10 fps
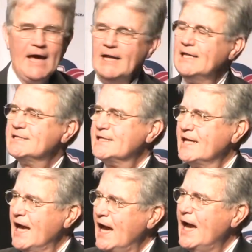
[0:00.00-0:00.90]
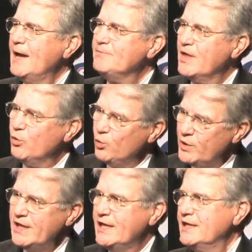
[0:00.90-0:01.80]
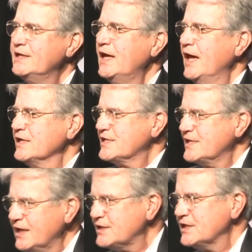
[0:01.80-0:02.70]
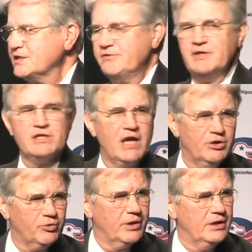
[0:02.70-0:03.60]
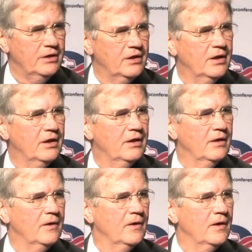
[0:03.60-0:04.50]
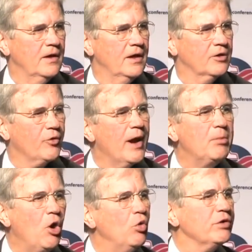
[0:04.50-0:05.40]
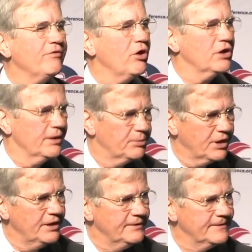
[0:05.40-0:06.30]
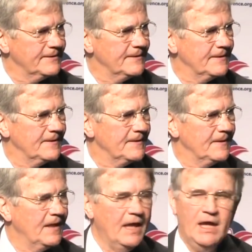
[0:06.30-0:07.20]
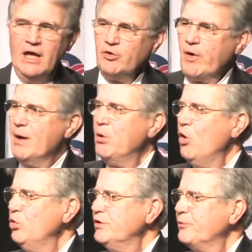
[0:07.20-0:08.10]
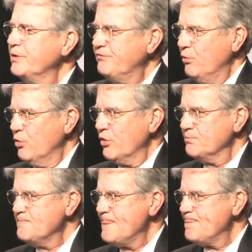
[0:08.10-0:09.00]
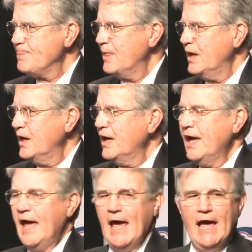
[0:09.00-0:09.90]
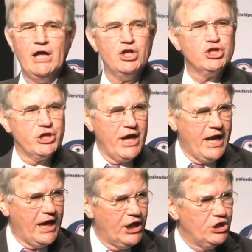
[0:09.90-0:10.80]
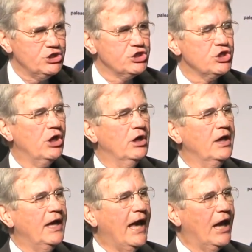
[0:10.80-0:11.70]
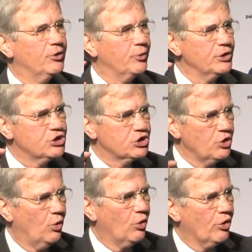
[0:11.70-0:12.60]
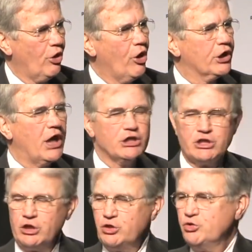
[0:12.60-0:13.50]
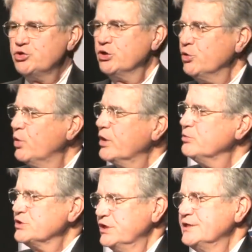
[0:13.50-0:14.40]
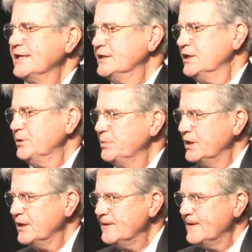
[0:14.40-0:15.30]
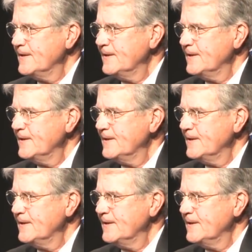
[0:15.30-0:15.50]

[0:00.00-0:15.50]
And it's time that we, as citizens of this country, grab hold of our liberty, grab hold of reform, and change and restore our Constitution to what it was intended to be.